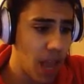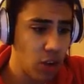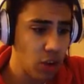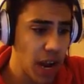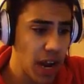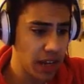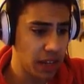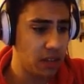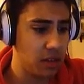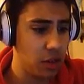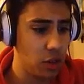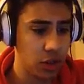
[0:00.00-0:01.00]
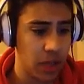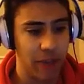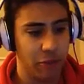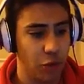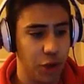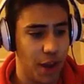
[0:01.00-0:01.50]
I don't get it. You don't
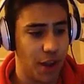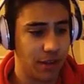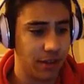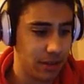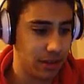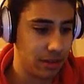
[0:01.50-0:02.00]
have to get it.